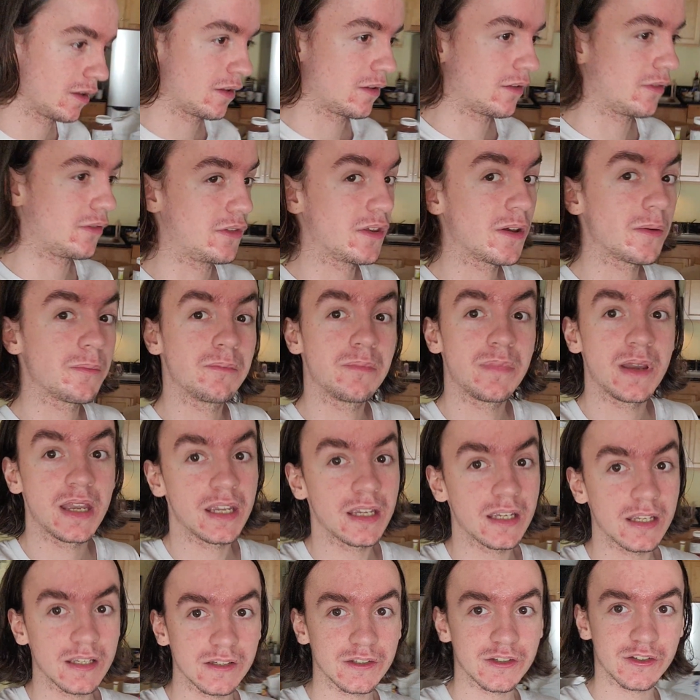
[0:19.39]
The
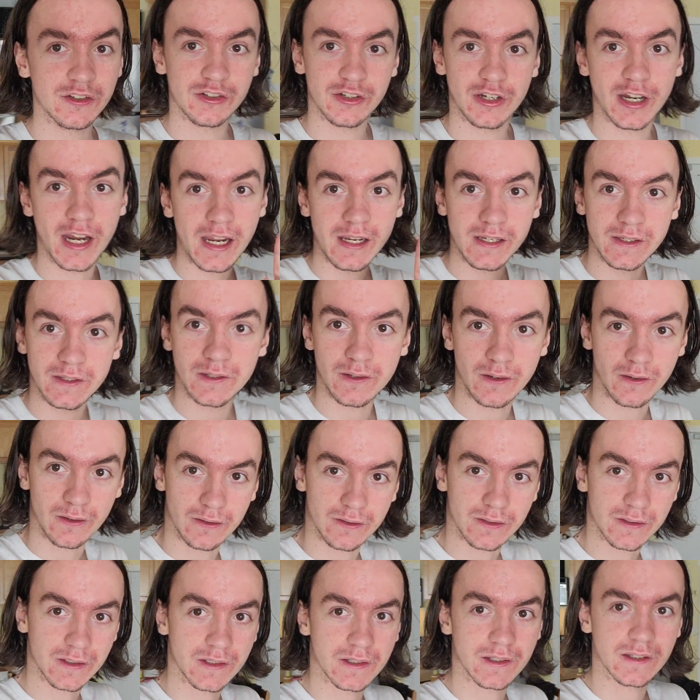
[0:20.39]
biggest
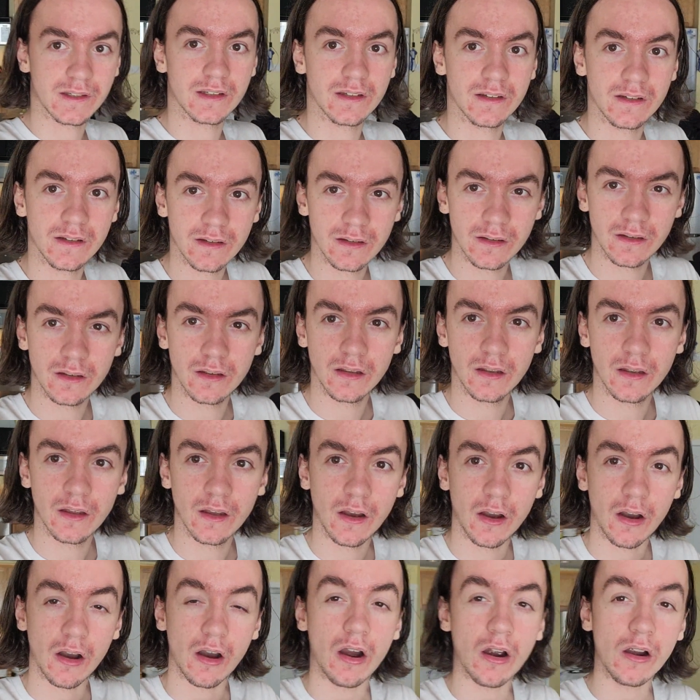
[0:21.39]
chasers
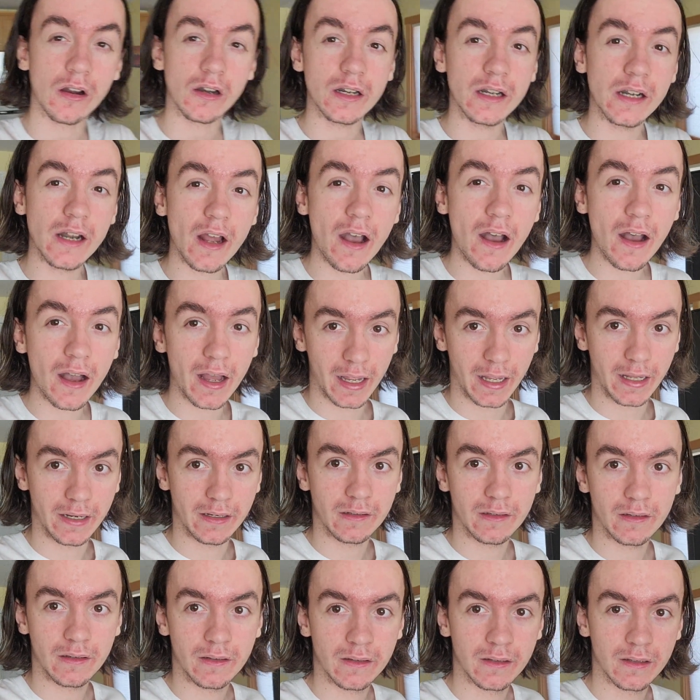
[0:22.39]
are not
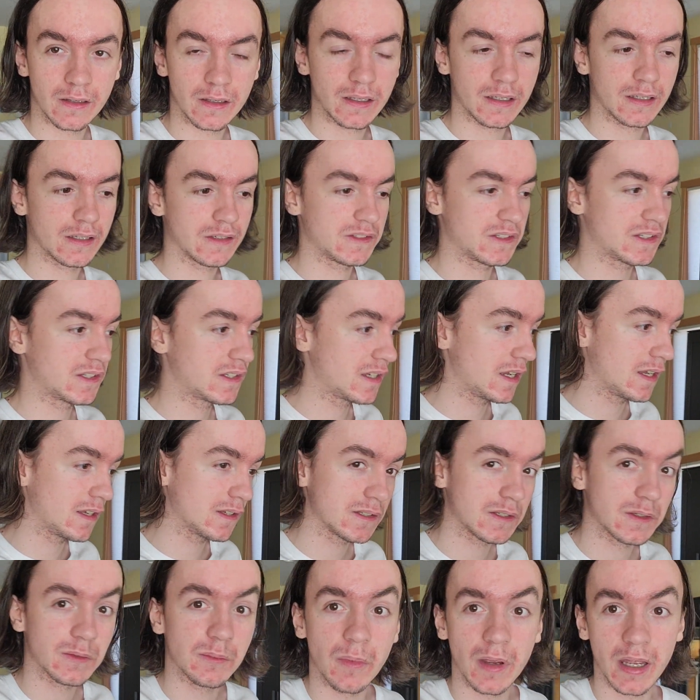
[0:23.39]

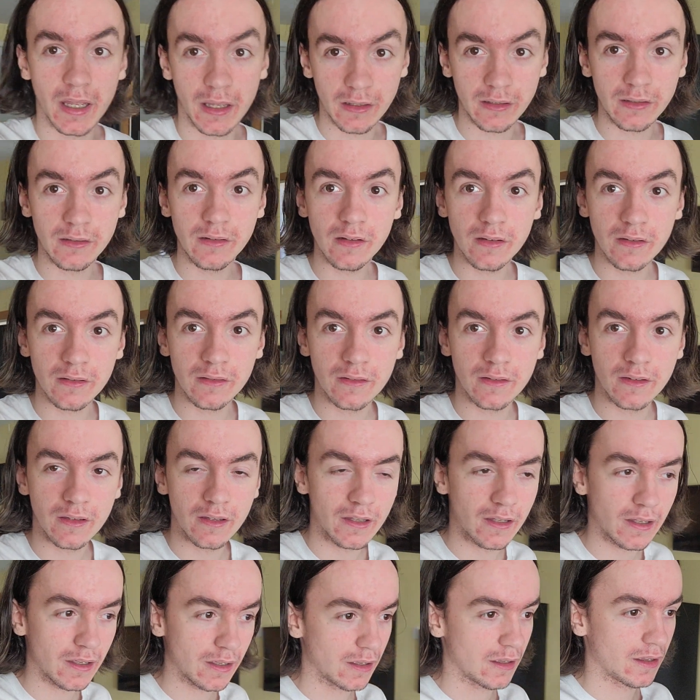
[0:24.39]
cis men
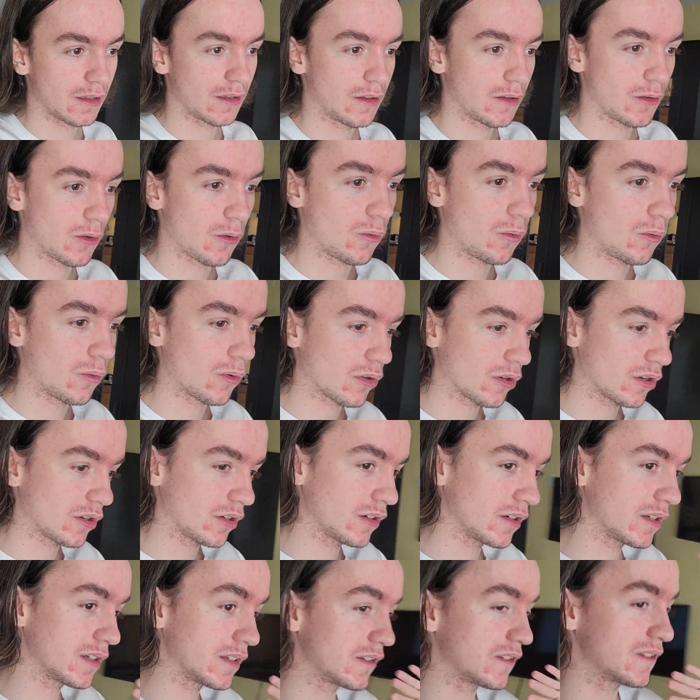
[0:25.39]

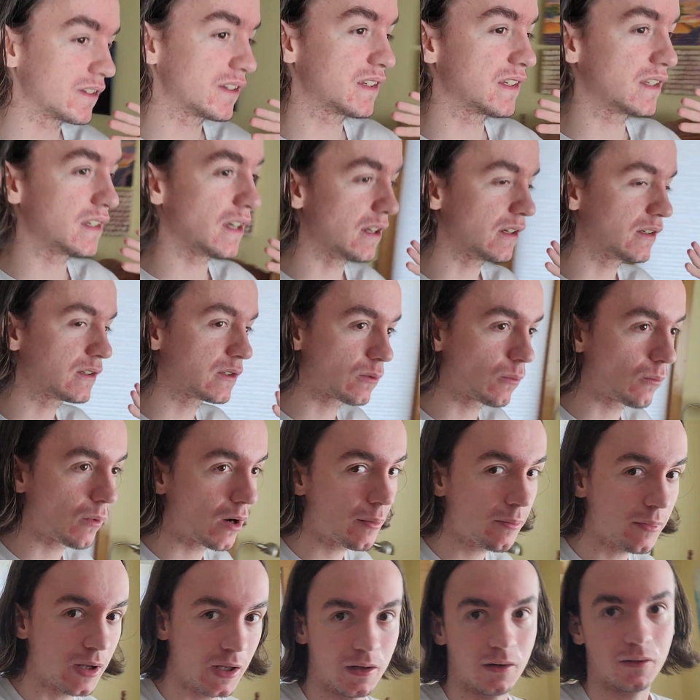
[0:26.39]
or cis
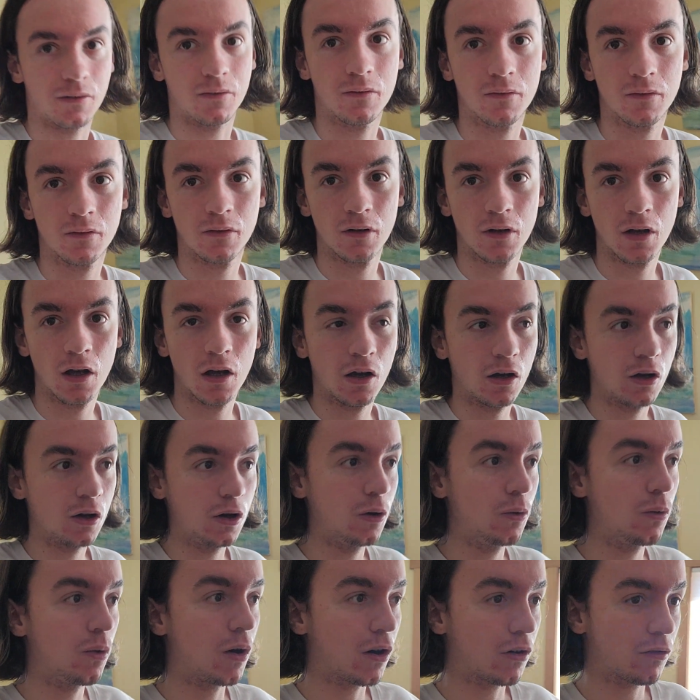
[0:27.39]
women,
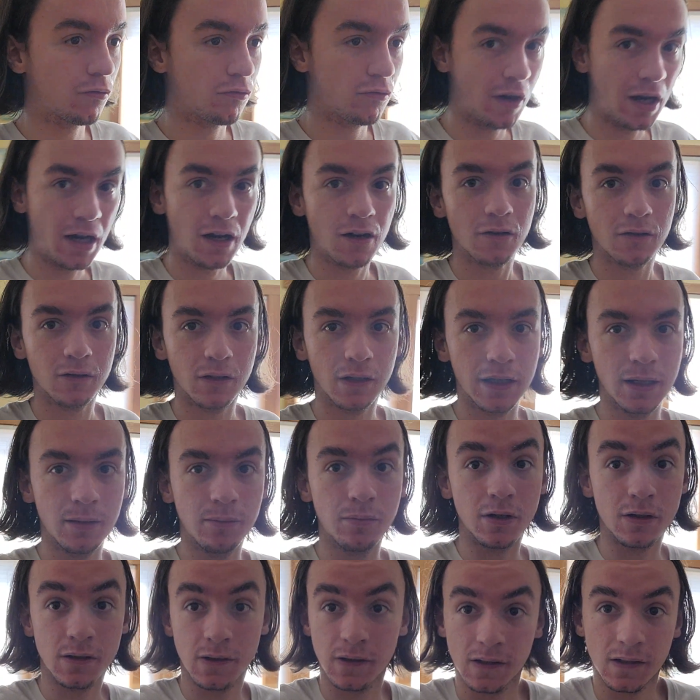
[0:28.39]
who are rarely
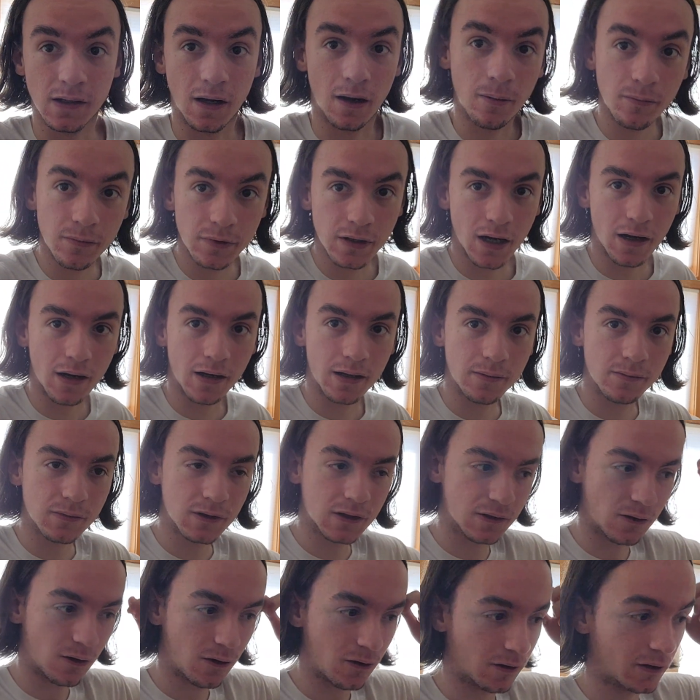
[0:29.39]
but sometimes
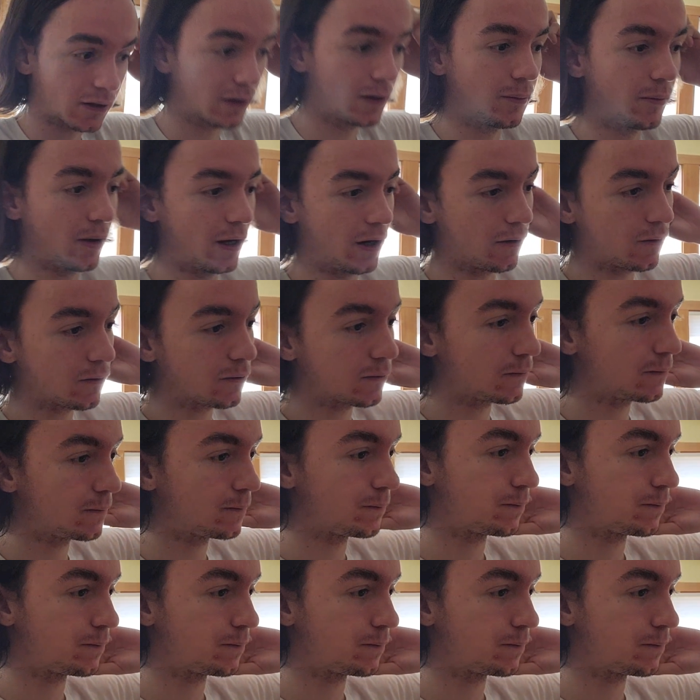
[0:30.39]
talked about.